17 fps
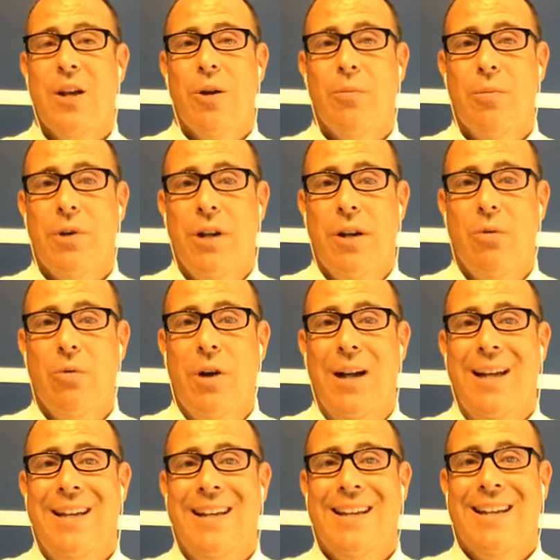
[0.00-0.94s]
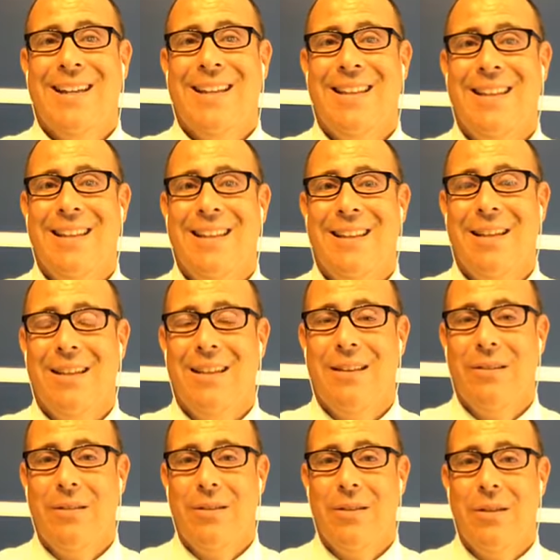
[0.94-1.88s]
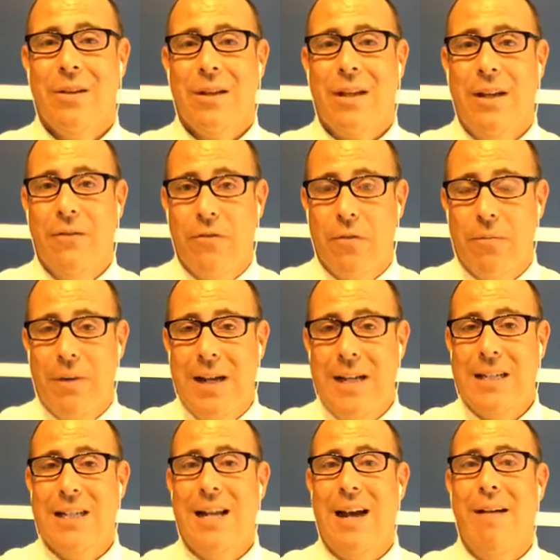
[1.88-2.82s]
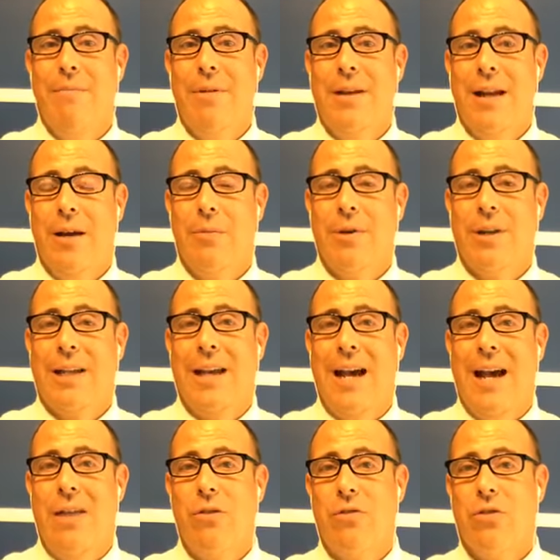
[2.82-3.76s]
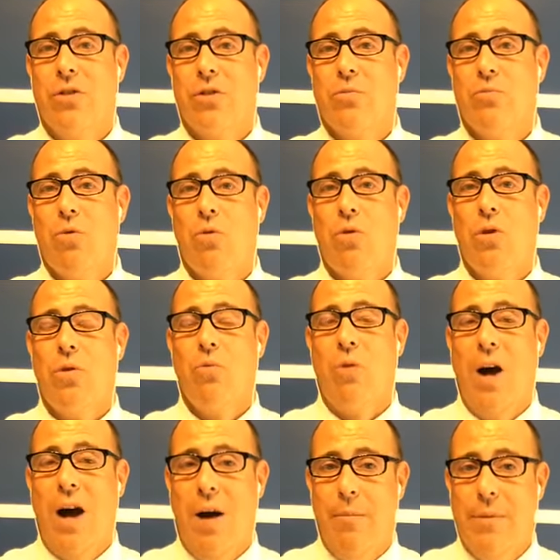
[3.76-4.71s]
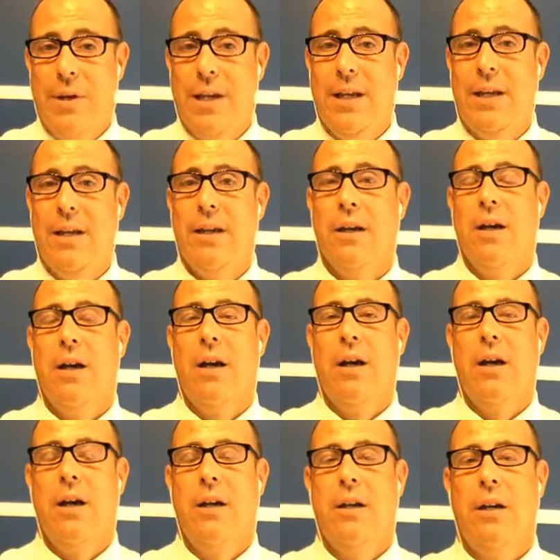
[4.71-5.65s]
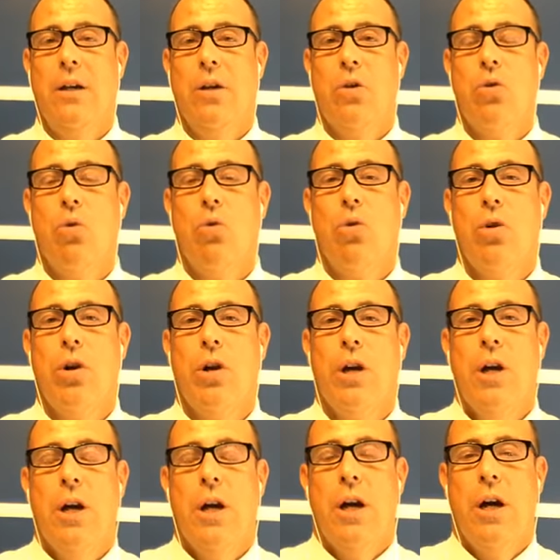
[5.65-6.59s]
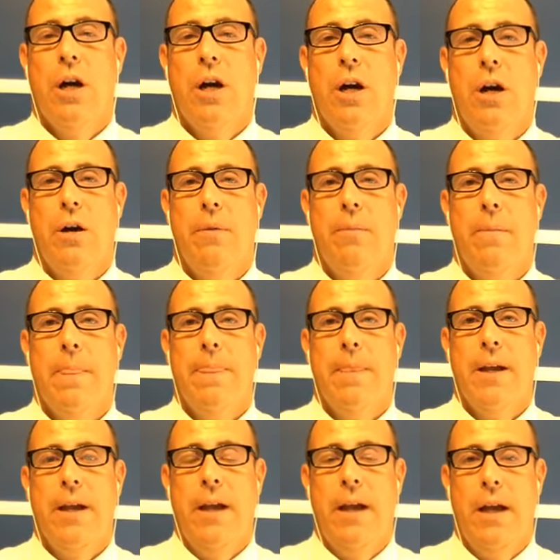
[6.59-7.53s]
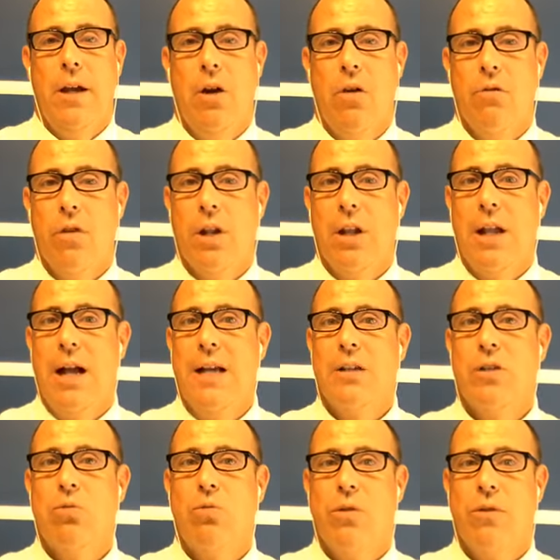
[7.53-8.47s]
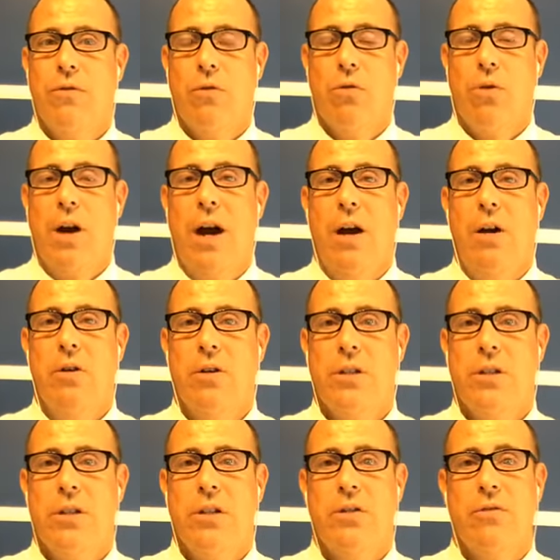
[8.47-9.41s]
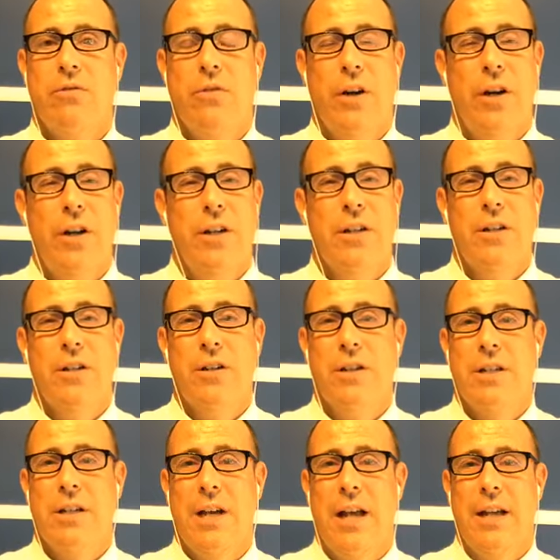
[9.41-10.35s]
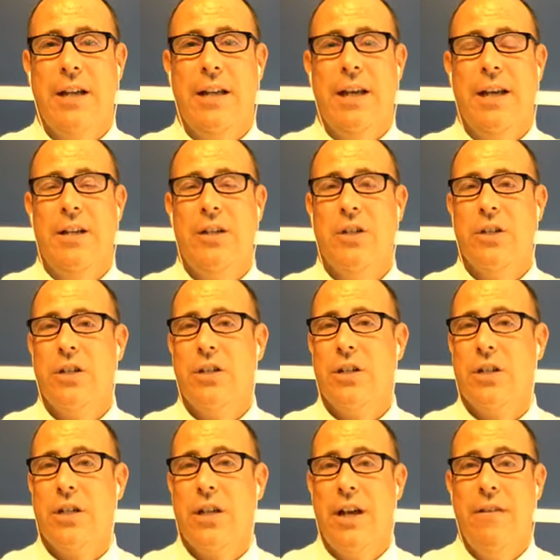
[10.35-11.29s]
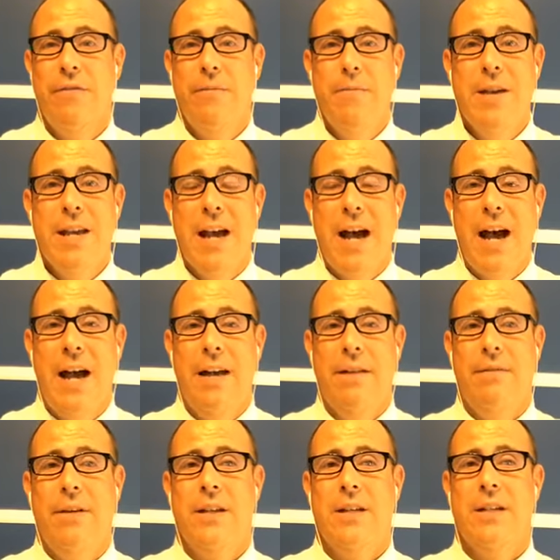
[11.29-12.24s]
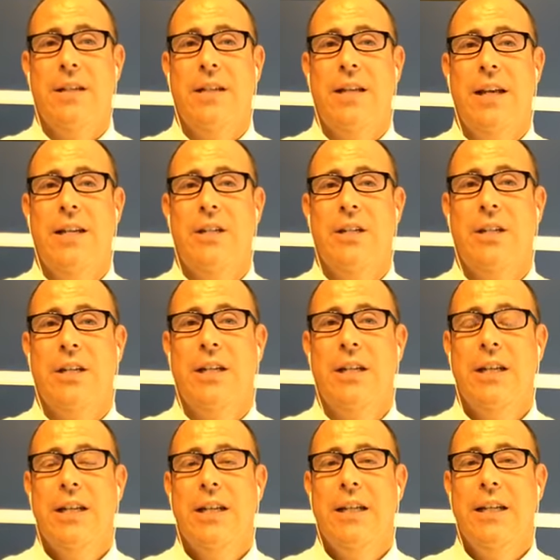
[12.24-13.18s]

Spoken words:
But anyway, the information I've been able to gather this morning while being in court and over the last 24 hours, that these are very serious allegations. It's an FBI investigation.